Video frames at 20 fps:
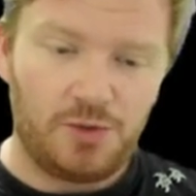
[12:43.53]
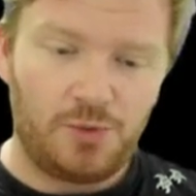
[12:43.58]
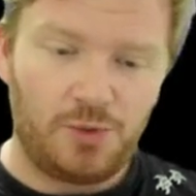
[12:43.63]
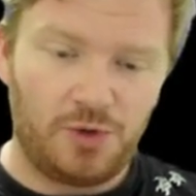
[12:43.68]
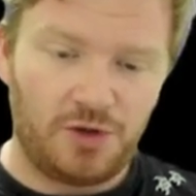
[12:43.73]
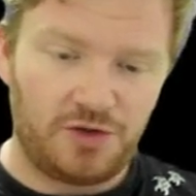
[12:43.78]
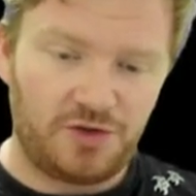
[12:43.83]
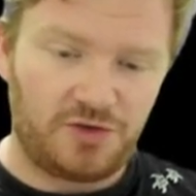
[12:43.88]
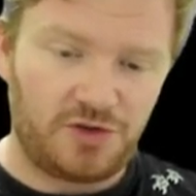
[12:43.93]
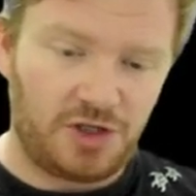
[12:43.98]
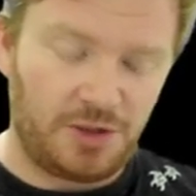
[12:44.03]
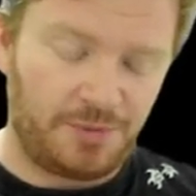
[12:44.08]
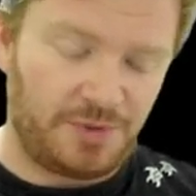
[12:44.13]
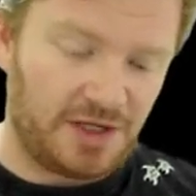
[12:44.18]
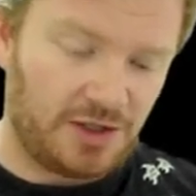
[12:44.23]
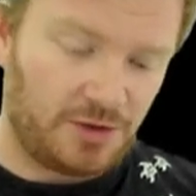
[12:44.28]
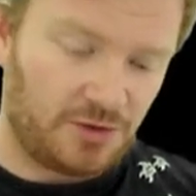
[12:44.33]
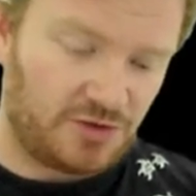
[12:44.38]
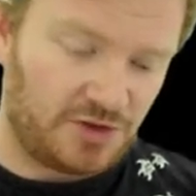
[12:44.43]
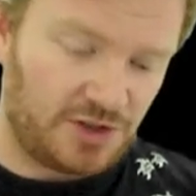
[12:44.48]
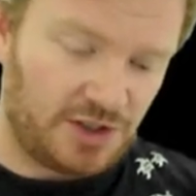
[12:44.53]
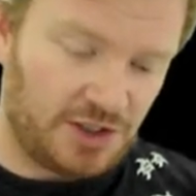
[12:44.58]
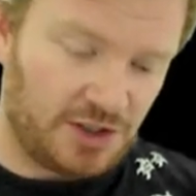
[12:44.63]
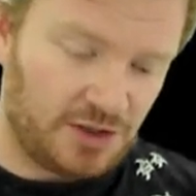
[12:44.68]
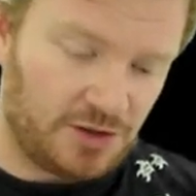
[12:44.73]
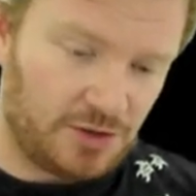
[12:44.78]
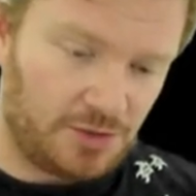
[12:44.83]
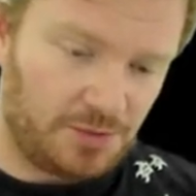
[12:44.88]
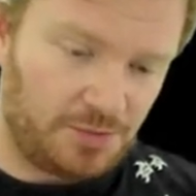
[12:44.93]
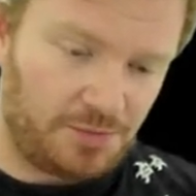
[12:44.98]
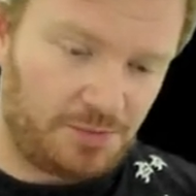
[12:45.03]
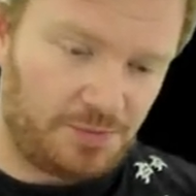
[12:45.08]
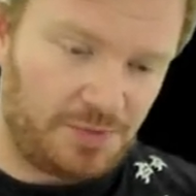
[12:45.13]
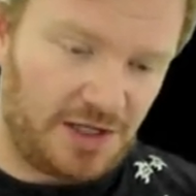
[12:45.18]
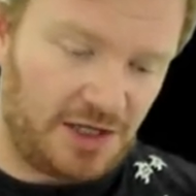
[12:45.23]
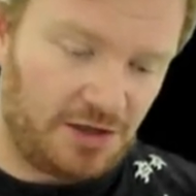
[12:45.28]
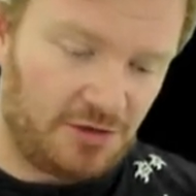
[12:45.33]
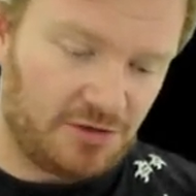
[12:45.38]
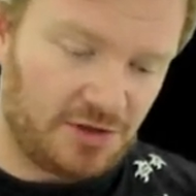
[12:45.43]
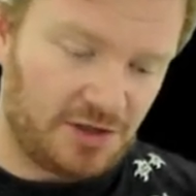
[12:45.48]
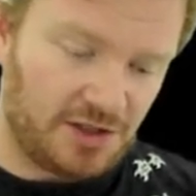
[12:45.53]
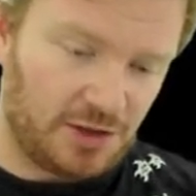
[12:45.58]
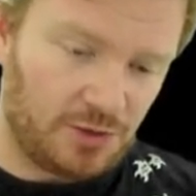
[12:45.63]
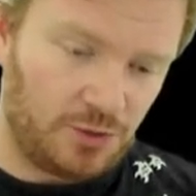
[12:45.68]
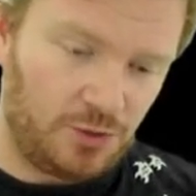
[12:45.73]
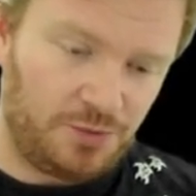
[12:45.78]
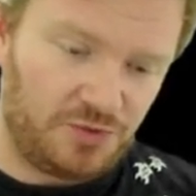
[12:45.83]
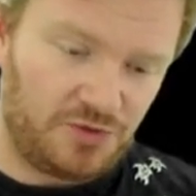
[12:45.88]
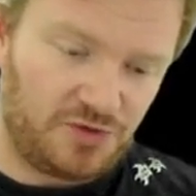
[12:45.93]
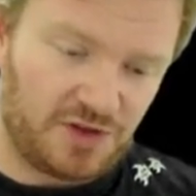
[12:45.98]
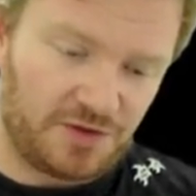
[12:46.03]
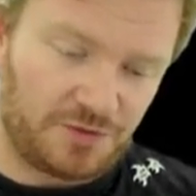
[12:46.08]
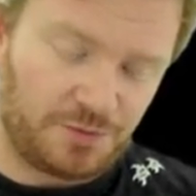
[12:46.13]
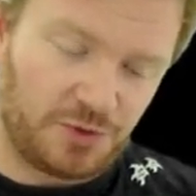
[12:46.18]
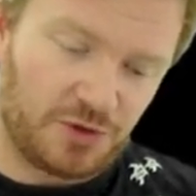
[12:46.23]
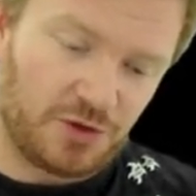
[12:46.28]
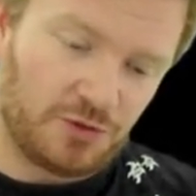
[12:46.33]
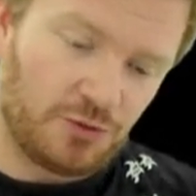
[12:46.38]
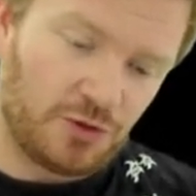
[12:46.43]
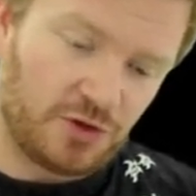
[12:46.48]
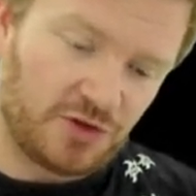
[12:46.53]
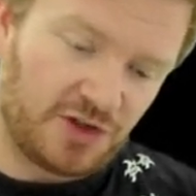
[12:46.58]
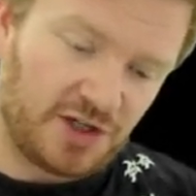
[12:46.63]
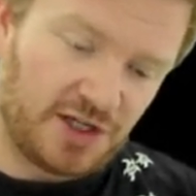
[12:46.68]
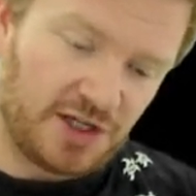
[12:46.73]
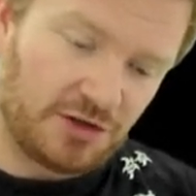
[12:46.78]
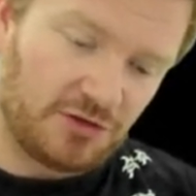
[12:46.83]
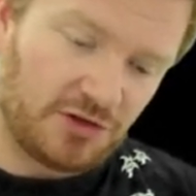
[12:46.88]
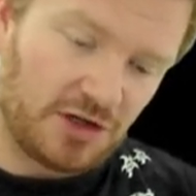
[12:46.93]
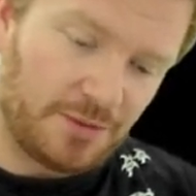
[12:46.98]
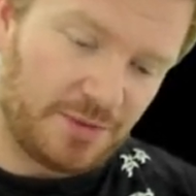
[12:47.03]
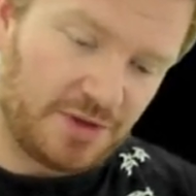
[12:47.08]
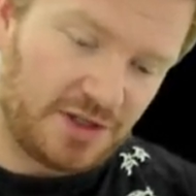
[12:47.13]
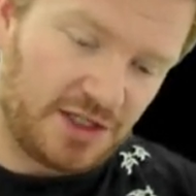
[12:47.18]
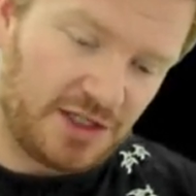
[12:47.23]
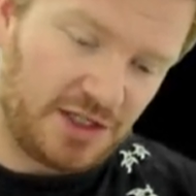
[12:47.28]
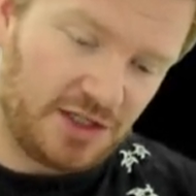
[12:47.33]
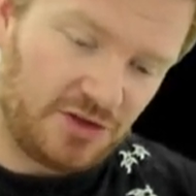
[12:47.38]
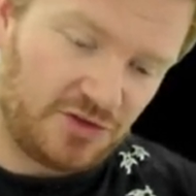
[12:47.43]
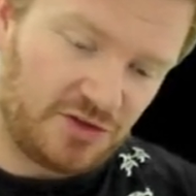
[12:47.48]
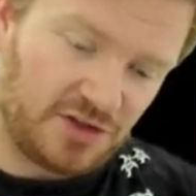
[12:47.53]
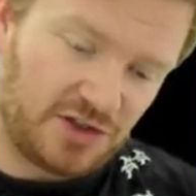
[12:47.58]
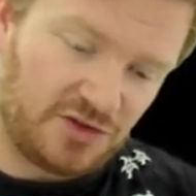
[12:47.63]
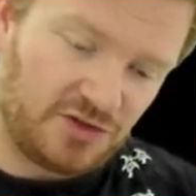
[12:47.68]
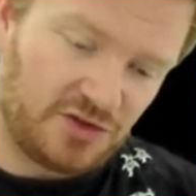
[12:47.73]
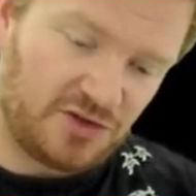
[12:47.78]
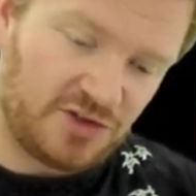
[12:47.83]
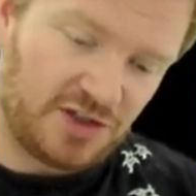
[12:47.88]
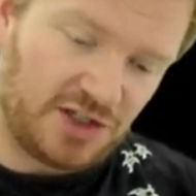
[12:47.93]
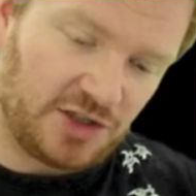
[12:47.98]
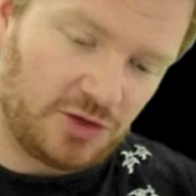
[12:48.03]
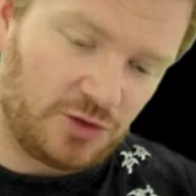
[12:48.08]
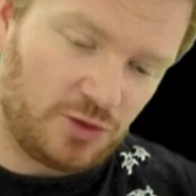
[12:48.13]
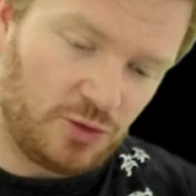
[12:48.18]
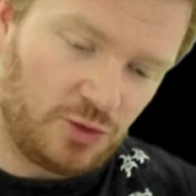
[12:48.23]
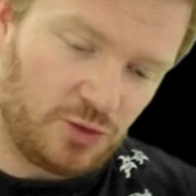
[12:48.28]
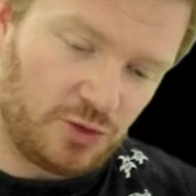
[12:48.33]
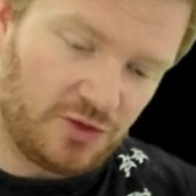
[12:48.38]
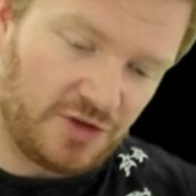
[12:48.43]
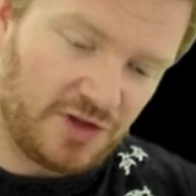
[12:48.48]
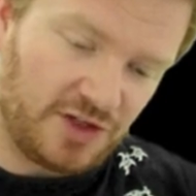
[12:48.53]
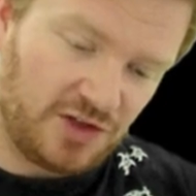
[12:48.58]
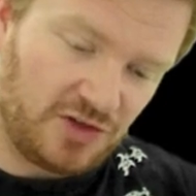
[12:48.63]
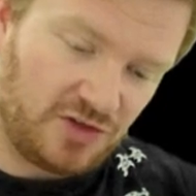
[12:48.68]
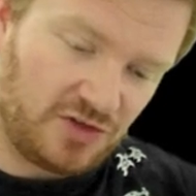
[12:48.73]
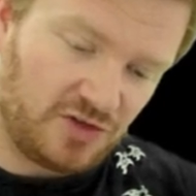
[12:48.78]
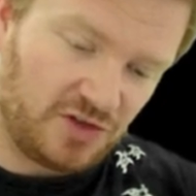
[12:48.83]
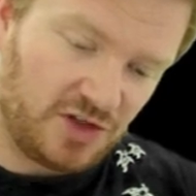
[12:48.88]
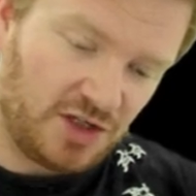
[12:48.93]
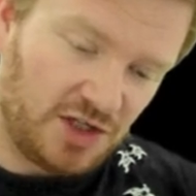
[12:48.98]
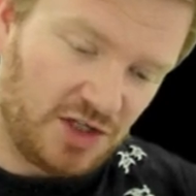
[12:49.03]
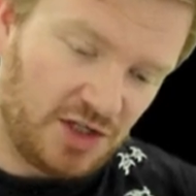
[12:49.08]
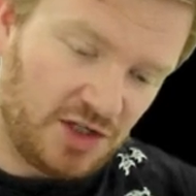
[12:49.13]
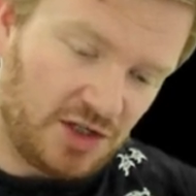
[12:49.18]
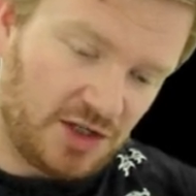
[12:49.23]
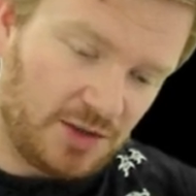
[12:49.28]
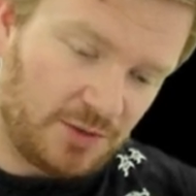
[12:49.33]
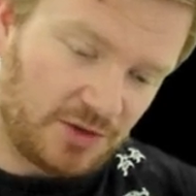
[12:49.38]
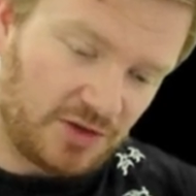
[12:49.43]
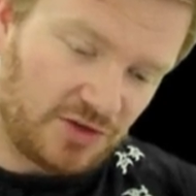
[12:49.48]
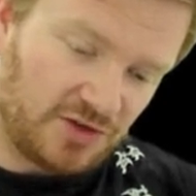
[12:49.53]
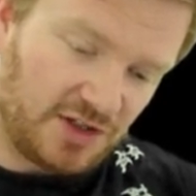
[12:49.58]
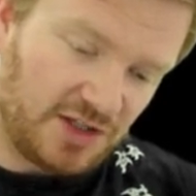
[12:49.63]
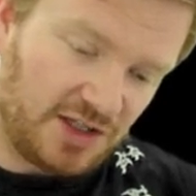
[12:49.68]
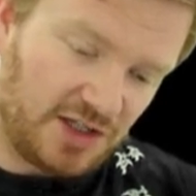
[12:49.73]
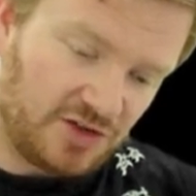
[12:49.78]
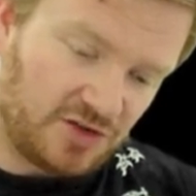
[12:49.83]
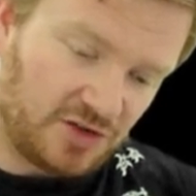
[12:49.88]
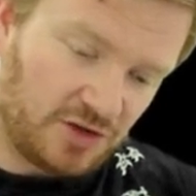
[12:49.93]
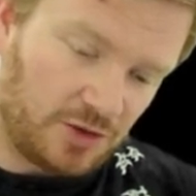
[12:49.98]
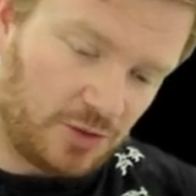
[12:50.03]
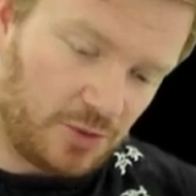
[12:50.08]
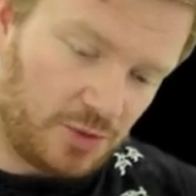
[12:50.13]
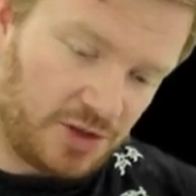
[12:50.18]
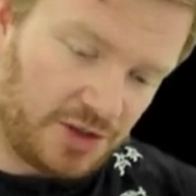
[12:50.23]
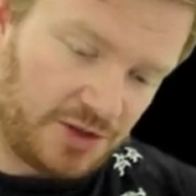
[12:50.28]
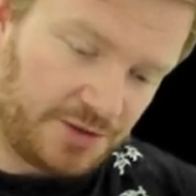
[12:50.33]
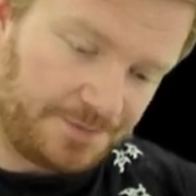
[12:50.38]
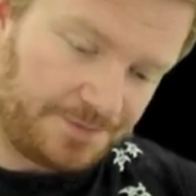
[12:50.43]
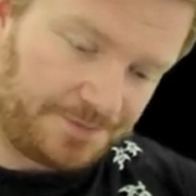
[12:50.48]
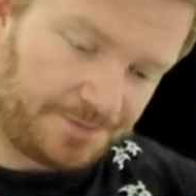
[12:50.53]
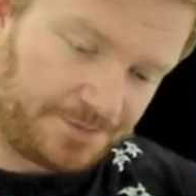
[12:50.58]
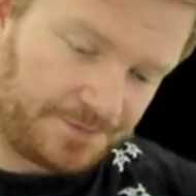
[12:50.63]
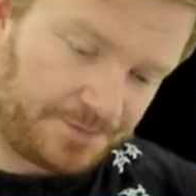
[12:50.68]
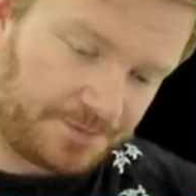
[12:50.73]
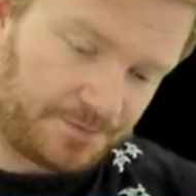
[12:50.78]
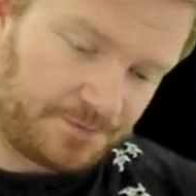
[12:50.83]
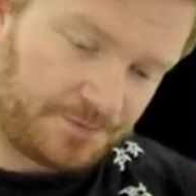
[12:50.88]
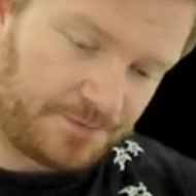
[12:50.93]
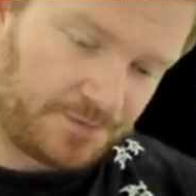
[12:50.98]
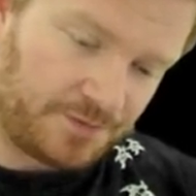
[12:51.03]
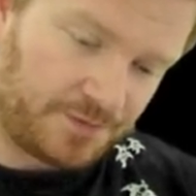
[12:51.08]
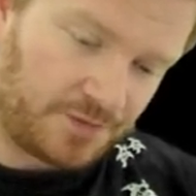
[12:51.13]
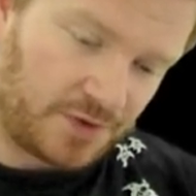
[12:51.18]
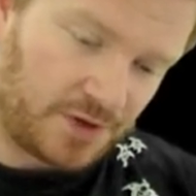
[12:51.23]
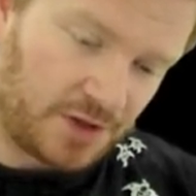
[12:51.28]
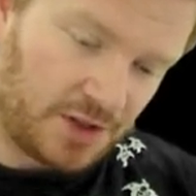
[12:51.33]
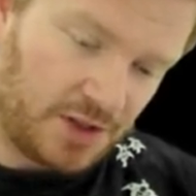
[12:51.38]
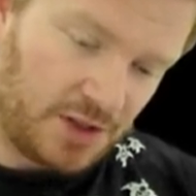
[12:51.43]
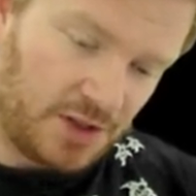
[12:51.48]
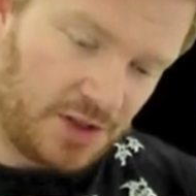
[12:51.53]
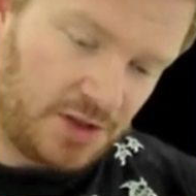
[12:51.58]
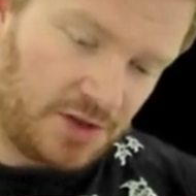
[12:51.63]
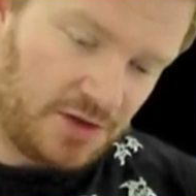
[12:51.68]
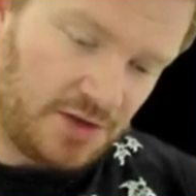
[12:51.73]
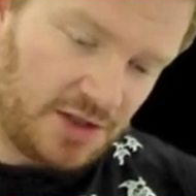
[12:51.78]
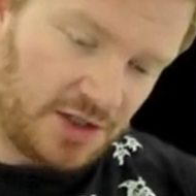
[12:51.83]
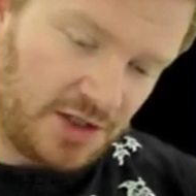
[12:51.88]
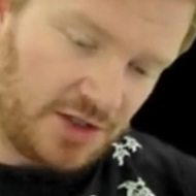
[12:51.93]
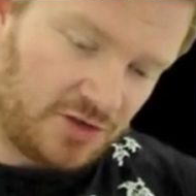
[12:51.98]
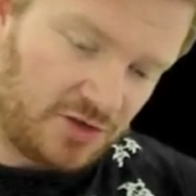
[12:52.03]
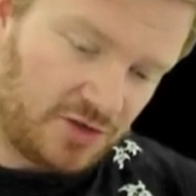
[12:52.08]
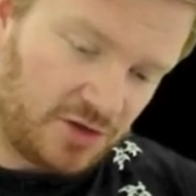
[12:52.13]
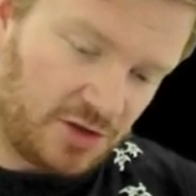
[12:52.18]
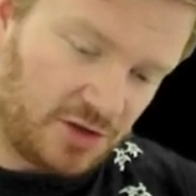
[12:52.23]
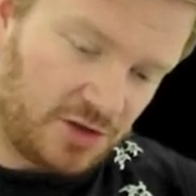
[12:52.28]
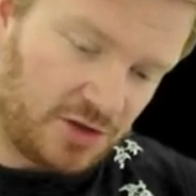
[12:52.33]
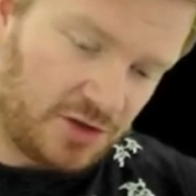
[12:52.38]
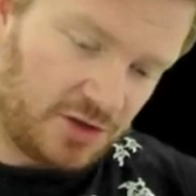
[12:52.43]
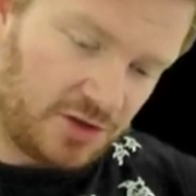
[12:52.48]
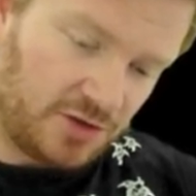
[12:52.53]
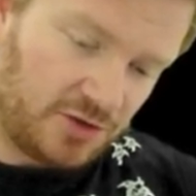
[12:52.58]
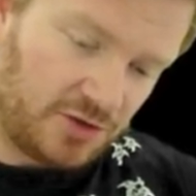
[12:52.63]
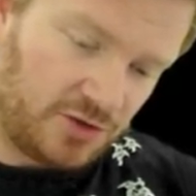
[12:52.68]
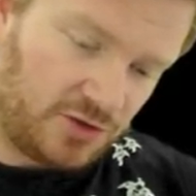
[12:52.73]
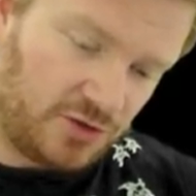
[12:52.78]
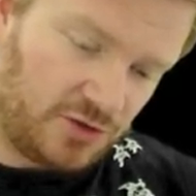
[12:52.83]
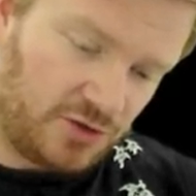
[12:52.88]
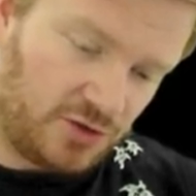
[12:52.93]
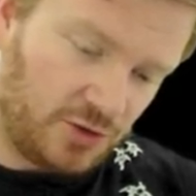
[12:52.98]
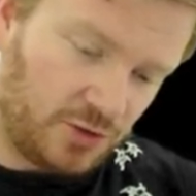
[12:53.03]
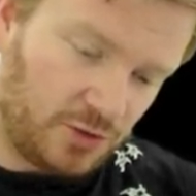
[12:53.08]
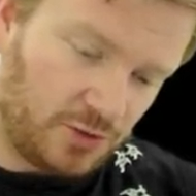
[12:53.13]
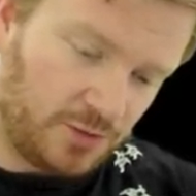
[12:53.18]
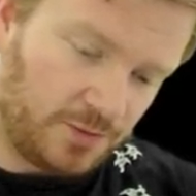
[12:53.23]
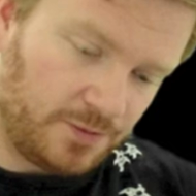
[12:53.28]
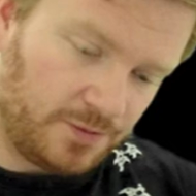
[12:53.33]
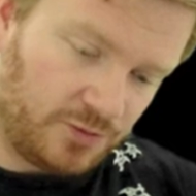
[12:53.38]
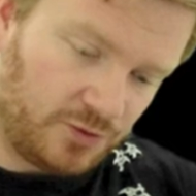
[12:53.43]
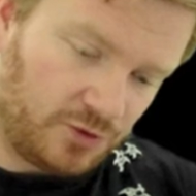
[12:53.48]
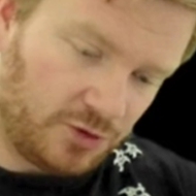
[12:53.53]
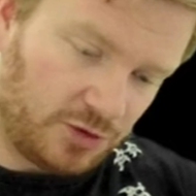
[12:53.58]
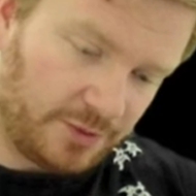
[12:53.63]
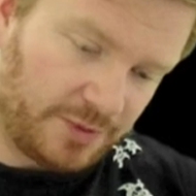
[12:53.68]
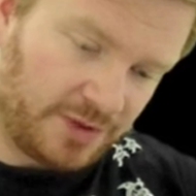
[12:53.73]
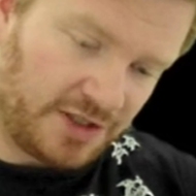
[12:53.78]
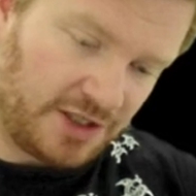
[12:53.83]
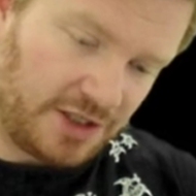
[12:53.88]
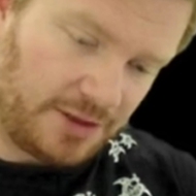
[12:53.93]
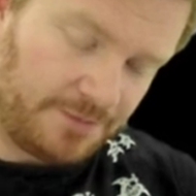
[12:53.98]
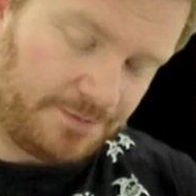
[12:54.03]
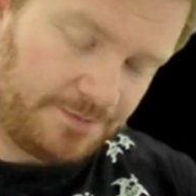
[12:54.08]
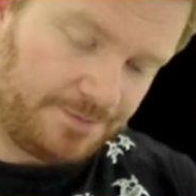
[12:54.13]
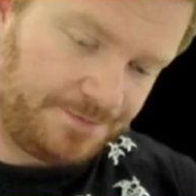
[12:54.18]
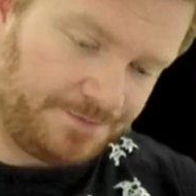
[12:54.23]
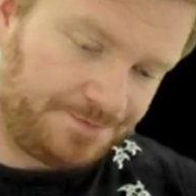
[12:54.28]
What about in parallel? Oops, I've put the wrong diagram in here, so let's just ignore this. I'm going to say there's R1, there's R2. Sorry about that.